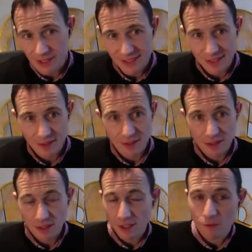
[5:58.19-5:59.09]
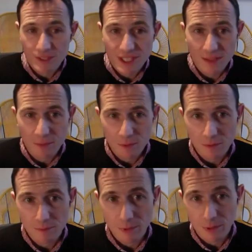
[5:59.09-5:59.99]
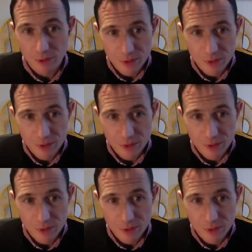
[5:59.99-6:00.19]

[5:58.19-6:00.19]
in like coffee table books,